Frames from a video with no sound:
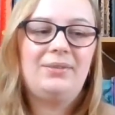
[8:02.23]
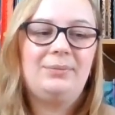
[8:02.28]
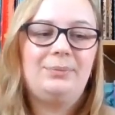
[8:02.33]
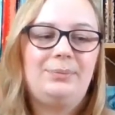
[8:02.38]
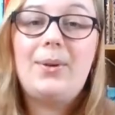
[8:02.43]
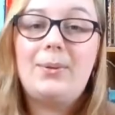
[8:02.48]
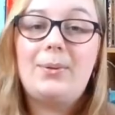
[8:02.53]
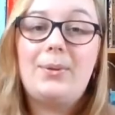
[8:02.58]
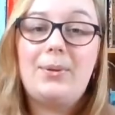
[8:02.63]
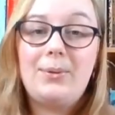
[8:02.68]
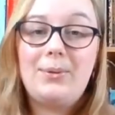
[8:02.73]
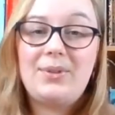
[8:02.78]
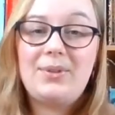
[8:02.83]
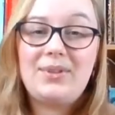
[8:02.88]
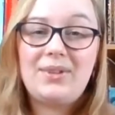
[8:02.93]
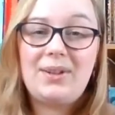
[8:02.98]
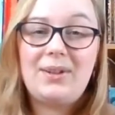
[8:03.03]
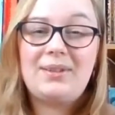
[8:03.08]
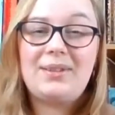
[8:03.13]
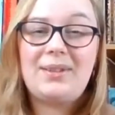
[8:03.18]
So
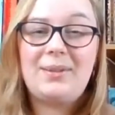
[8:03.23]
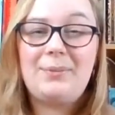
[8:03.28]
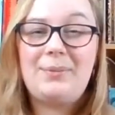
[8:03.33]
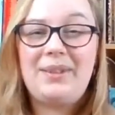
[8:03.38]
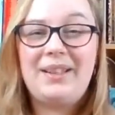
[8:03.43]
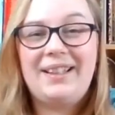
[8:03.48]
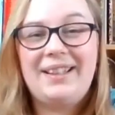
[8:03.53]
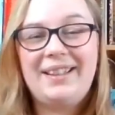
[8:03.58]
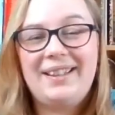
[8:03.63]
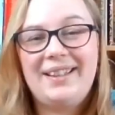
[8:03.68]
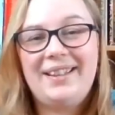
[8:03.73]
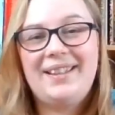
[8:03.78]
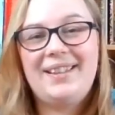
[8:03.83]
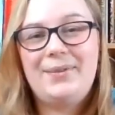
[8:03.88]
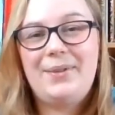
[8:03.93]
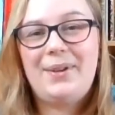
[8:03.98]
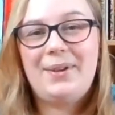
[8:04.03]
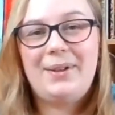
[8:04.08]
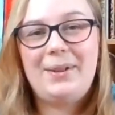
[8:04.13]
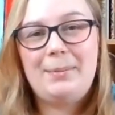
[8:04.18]
also something that
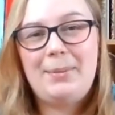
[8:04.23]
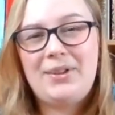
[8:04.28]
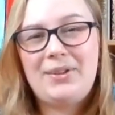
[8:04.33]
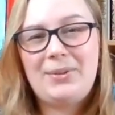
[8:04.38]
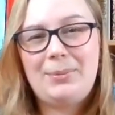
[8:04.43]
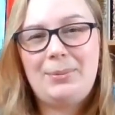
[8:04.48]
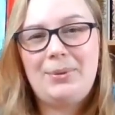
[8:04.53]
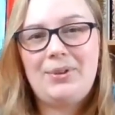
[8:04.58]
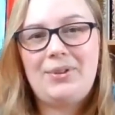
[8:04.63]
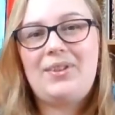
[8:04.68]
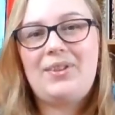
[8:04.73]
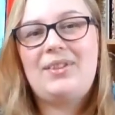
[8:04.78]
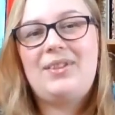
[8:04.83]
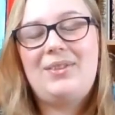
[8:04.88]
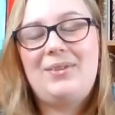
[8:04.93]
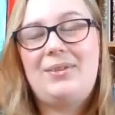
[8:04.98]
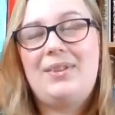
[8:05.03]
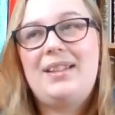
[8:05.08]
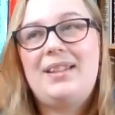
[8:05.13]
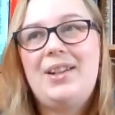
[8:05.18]
is very much a
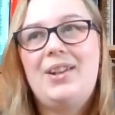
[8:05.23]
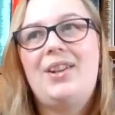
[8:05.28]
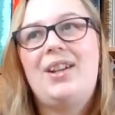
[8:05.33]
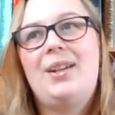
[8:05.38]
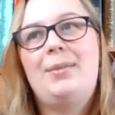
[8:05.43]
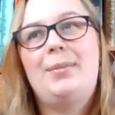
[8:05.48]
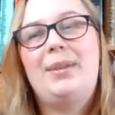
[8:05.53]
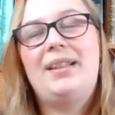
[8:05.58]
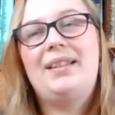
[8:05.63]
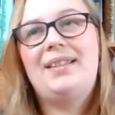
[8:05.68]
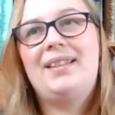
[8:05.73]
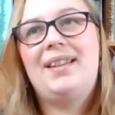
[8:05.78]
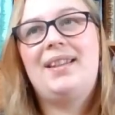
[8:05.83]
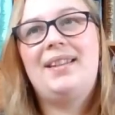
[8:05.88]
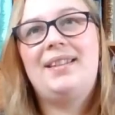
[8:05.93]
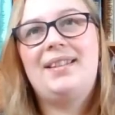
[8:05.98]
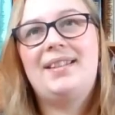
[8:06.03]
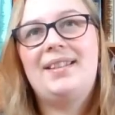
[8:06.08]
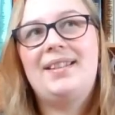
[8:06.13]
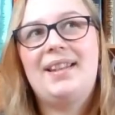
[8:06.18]
product of the time is
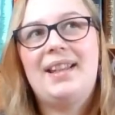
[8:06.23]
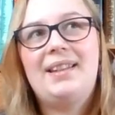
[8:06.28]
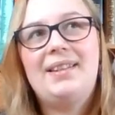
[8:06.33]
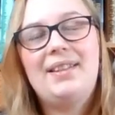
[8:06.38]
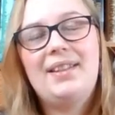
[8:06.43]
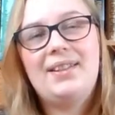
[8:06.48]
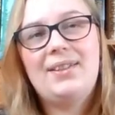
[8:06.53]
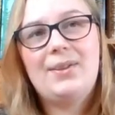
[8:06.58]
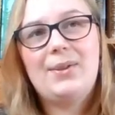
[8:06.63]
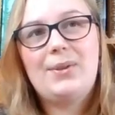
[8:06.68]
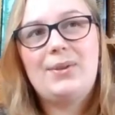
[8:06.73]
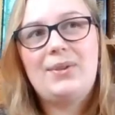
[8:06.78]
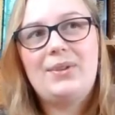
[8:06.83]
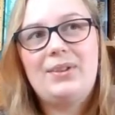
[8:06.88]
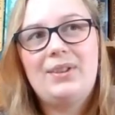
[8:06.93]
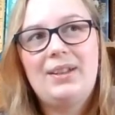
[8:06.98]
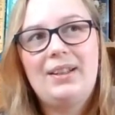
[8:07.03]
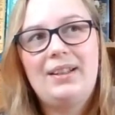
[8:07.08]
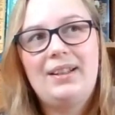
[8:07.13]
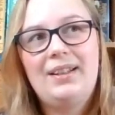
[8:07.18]
this centres
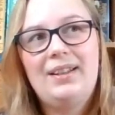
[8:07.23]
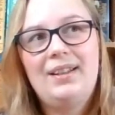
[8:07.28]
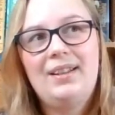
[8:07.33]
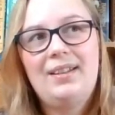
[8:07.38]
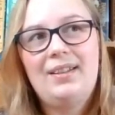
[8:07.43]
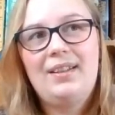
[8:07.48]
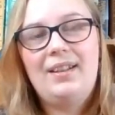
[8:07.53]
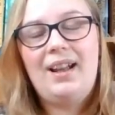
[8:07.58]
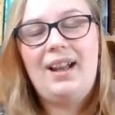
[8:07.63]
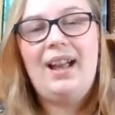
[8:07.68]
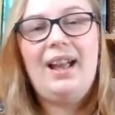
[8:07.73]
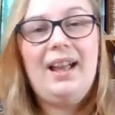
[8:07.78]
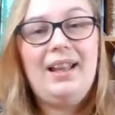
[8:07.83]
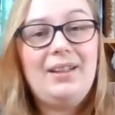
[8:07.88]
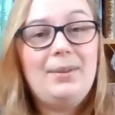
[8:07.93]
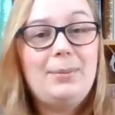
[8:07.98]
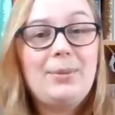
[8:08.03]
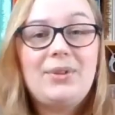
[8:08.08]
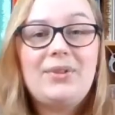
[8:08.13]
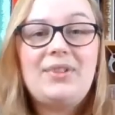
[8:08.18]
on
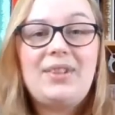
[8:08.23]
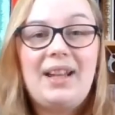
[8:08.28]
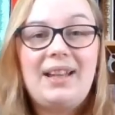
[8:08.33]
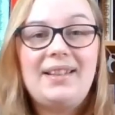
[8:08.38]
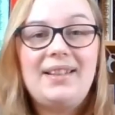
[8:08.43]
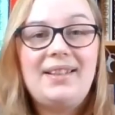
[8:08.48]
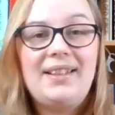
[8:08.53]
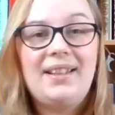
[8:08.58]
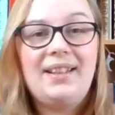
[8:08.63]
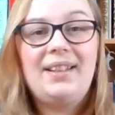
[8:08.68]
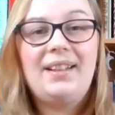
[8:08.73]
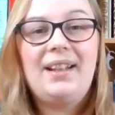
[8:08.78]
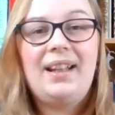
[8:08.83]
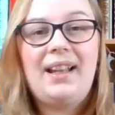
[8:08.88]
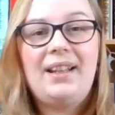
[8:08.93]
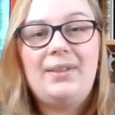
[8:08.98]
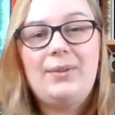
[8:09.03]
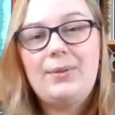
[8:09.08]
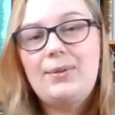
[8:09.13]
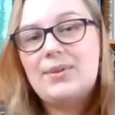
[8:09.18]
animal testing
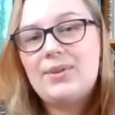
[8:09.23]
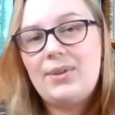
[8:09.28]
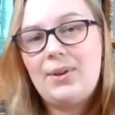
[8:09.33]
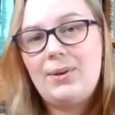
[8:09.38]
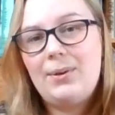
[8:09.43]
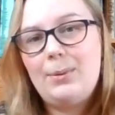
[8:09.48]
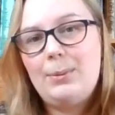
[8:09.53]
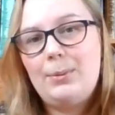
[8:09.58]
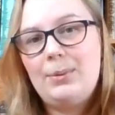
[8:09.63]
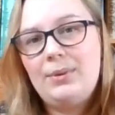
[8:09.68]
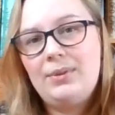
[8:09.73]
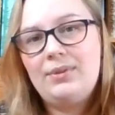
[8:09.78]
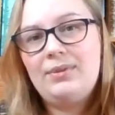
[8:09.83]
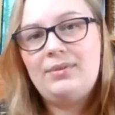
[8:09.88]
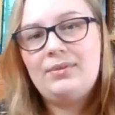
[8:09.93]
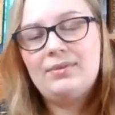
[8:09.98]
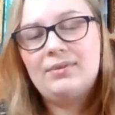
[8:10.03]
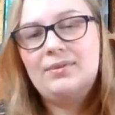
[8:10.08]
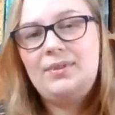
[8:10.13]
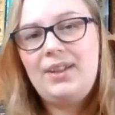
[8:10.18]
and also
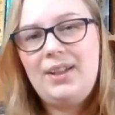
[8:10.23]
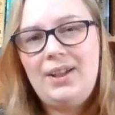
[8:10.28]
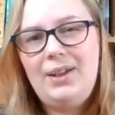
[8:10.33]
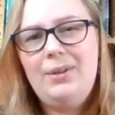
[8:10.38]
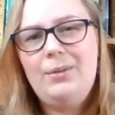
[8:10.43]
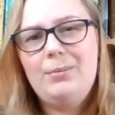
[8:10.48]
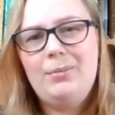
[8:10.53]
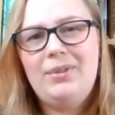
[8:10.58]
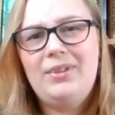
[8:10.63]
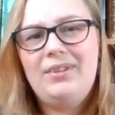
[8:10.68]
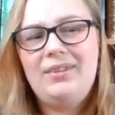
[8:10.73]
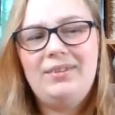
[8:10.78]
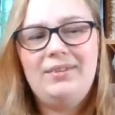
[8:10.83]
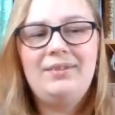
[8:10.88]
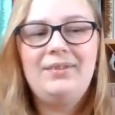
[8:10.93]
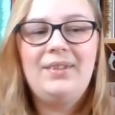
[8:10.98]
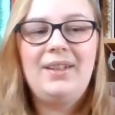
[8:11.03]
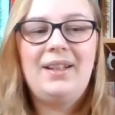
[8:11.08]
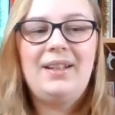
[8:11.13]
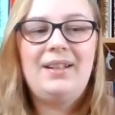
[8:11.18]
human
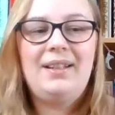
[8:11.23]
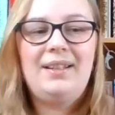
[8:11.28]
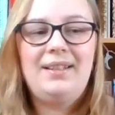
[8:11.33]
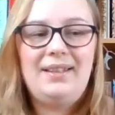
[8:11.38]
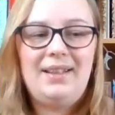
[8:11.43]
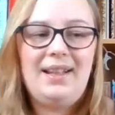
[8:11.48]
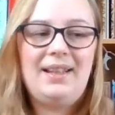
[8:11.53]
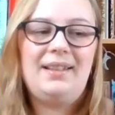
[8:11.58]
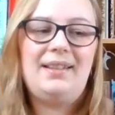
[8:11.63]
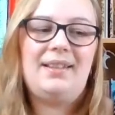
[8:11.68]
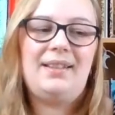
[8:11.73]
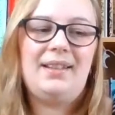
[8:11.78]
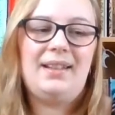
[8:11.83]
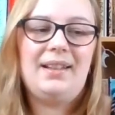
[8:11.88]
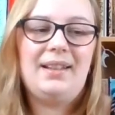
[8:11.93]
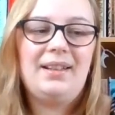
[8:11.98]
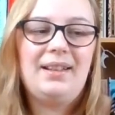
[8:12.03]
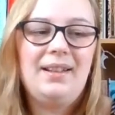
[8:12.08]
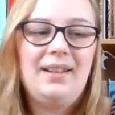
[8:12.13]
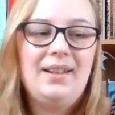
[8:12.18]

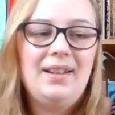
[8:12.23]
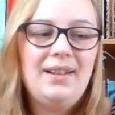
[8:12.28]
testing.